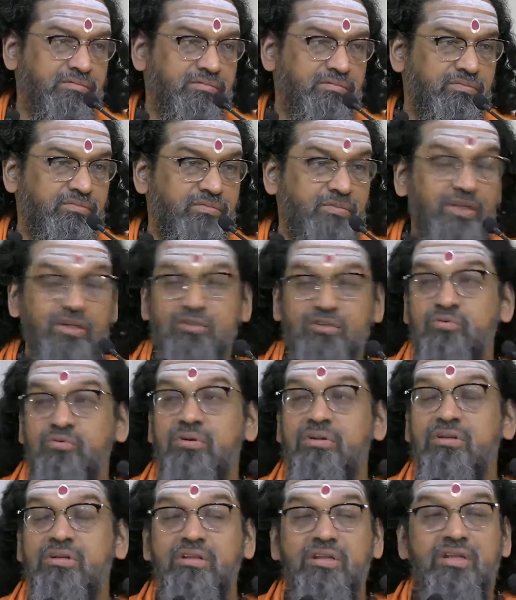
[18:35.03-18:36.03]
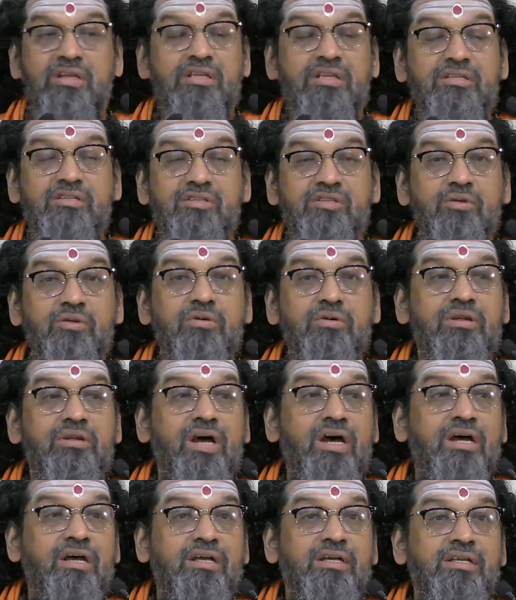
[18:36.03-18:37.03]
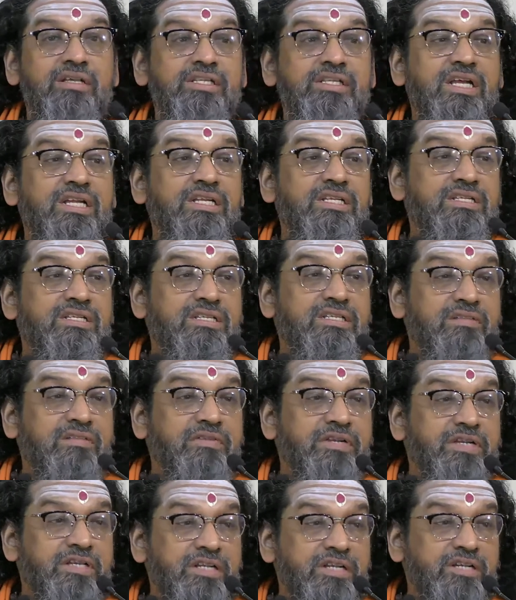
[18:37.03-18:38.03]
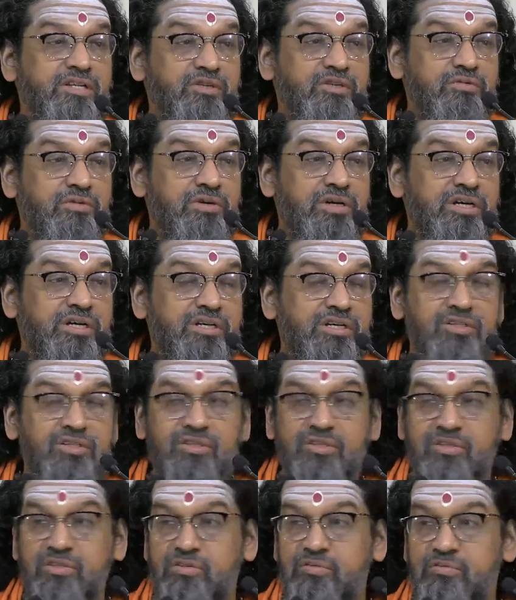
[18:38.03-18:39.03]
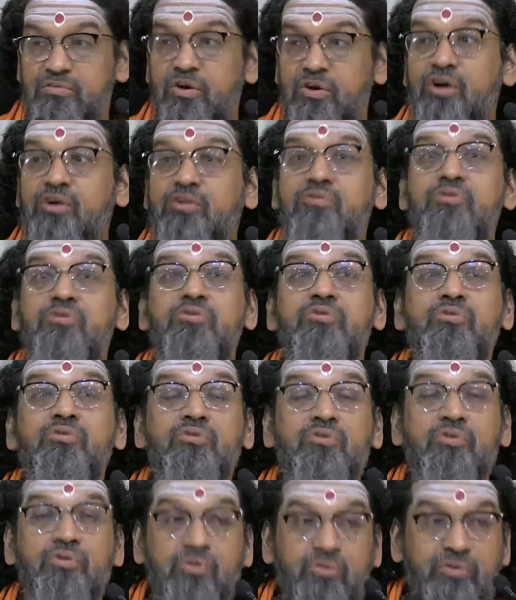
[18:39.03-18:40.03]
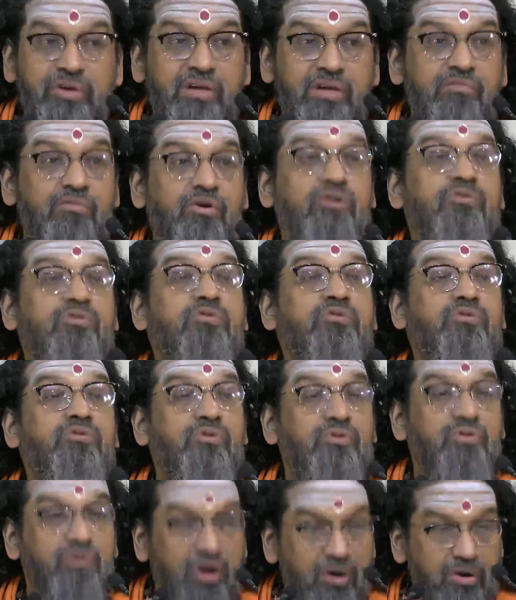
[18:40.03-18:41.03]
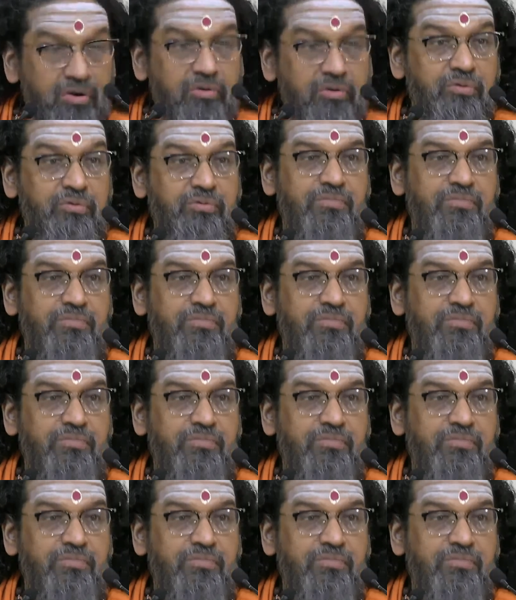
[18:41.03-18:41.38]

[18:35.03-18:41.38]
It's to increase your sensitivity towards what you should do and what you should not do.